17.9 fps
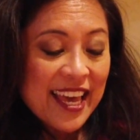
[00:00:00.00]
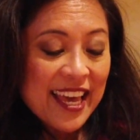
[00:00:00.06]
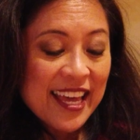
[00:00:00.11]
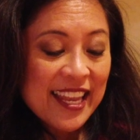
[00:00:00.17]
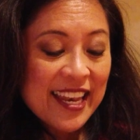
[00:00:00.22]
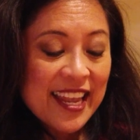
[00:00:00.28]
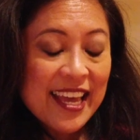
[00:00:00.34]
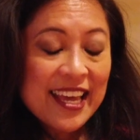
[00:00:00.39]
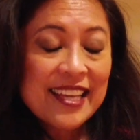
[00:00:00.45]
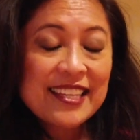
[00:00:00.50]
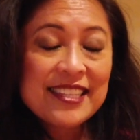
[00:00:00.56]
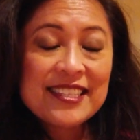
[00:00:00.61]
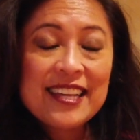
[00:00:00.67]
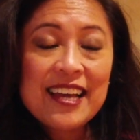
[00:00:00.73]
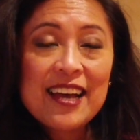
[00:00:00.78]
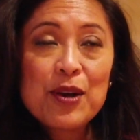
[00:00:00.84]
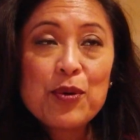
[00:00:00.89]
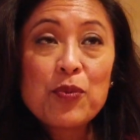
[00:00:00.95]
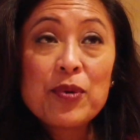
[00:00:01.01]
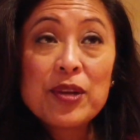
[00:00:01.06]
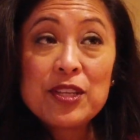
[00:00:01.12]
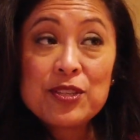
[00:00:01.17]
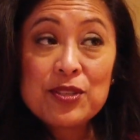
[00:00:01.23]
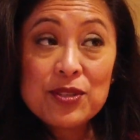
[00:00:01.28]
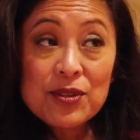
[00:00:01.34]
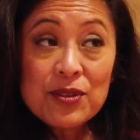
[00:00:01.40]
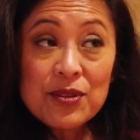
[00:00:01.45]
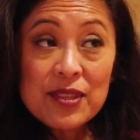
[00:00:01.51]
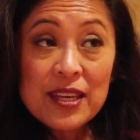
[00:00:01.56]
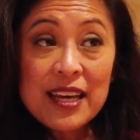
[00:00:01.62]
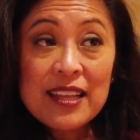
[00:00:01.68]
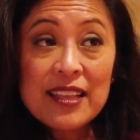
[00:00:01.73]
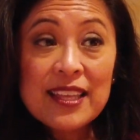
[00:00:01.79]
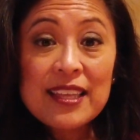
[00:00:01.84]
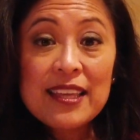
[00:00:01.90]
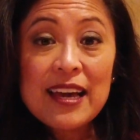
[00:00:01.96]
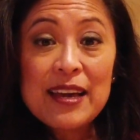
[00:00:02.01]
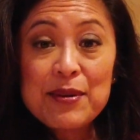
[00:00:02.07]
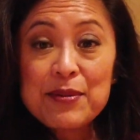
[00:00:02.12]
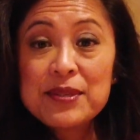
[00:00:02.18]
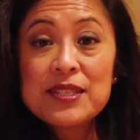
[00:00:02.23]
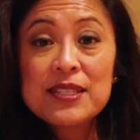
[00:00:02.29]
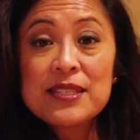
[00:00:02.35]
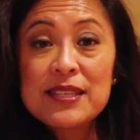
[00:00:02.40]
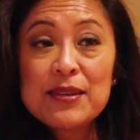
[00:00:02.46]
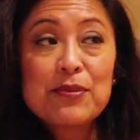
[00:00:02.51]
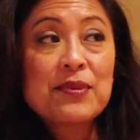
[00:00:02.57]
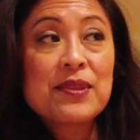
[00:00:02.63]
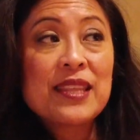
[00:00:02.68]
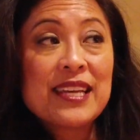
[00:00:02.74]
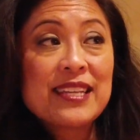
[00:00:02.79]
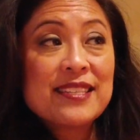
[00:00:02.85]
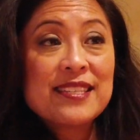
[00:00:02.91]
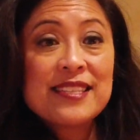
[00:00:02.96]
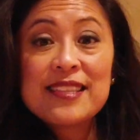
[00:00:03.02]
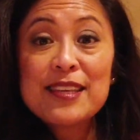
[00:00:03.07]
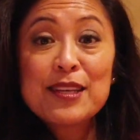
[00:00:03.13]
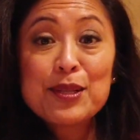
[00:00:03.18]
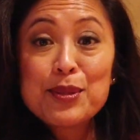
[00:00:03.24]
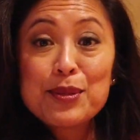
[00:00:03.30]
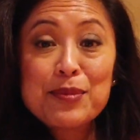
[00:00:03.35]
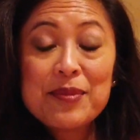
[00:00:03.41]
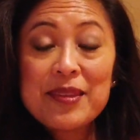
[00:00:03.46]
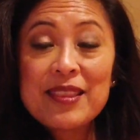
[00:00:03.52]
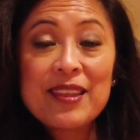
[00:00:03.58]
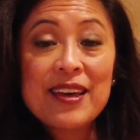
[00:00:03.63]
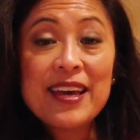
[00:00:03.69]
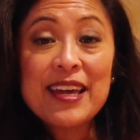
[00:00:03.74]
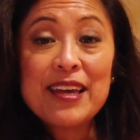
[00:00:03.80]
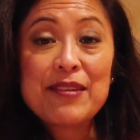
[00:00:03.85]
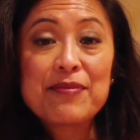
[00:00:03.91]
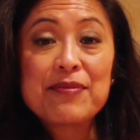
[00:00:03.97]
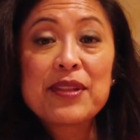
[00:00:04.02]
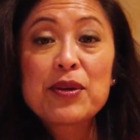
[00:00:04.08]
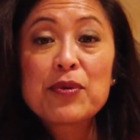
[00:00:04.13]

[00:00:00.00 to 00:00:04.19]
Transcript: And as we do that, like I would just say, well, that's the illumined life.